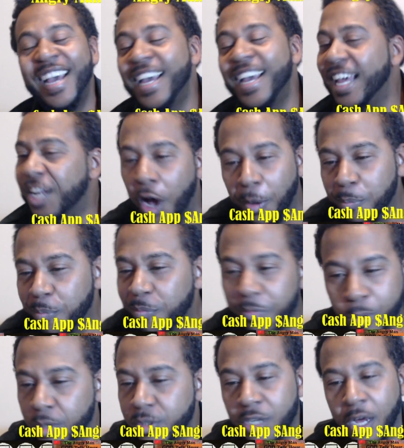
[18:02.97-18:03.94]
No,
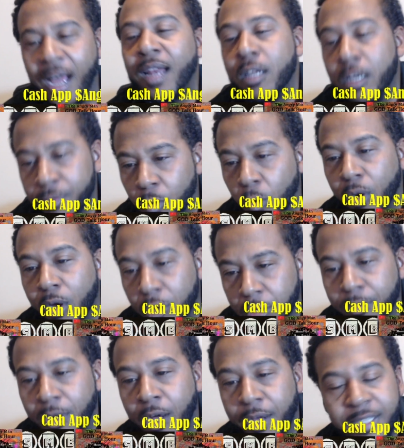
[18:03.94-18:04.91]
real talk. I love Corey
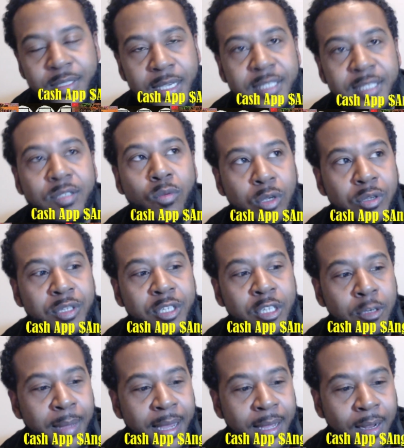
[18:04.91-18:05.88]
Holcomb, dog. He's a real
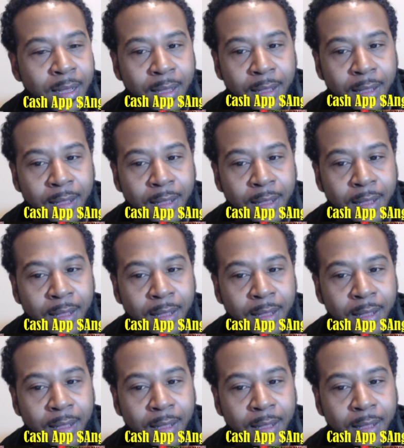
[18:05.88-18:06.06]
deal, man.